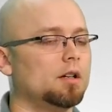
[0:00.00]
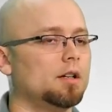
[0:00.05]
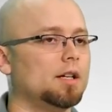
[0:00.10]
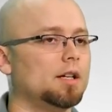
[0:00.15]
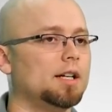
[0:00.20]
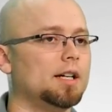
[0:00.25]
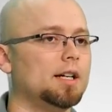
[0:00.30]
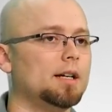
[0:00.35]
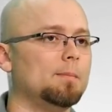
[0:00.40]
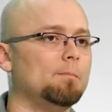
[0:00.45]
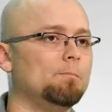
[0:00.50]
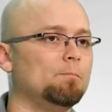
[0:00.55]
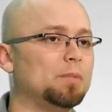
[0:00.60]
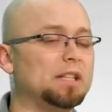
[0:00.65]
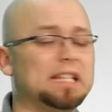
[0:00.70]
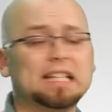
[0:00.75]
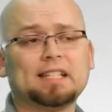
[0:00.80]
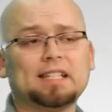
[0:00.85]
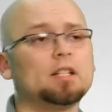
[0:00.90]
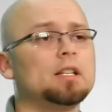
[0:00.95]

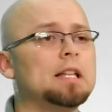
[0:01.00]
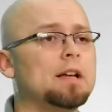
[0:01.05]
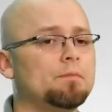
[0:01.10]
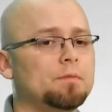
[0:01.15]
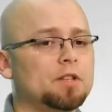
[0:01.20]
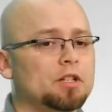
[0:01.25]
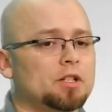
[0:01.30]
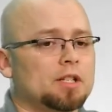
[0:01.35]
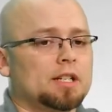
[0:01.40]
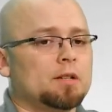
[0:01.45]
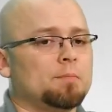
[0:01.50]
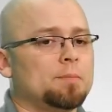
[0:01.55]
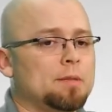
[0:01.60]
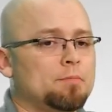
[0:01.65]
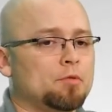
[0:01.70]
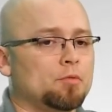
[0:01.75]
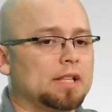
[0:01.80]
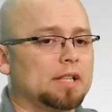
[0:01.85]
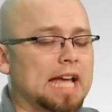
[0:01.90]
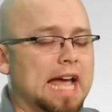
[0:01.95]
But there's still
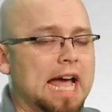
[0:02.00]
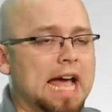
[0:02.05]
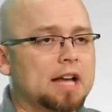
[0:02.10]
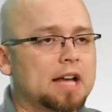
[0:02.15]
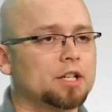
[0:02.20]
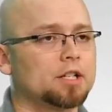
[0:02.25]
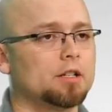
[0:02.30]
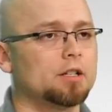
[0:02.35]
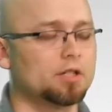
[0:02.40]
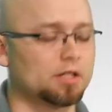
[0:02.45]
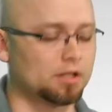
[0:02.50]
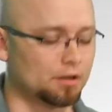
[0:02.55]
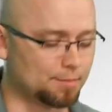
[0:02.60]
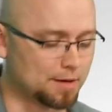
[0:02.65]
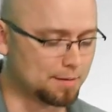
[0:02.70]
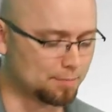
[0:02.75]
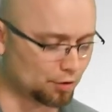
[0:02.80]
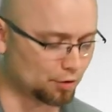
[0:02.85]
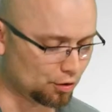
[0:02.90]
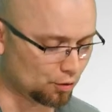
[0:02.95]
people with cash. There's still
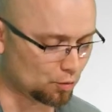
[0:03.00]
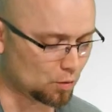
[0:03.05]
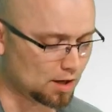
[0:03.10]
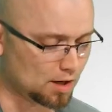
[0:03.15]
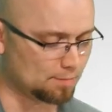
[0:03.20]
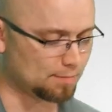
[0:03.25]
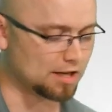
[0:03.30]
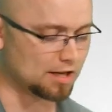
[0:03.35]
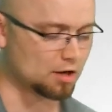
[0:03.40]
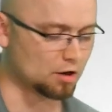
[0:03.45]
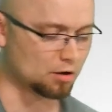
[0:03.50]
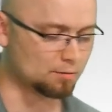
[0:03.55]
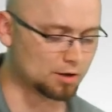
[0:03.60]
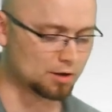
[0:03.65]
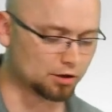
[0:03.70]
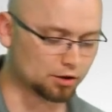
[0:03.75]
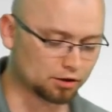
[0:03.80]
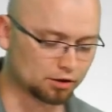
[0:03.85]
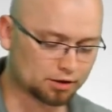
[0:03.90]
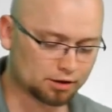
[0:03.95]
people who want to be
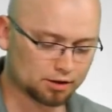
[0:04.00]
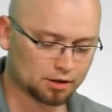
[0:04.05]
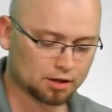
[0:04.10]
homeowners.